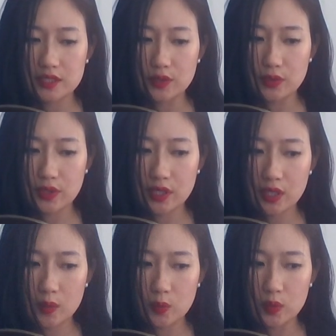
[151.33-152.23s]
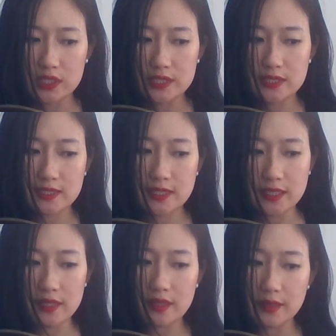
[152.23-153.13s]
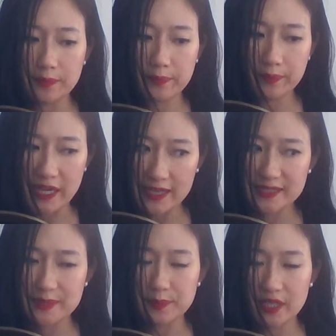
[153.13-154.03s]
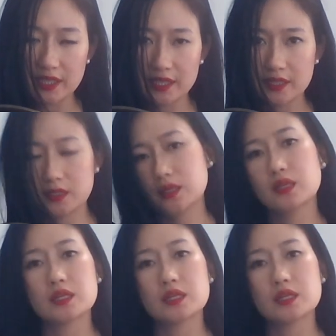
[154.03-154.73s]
Dior was getting their bags made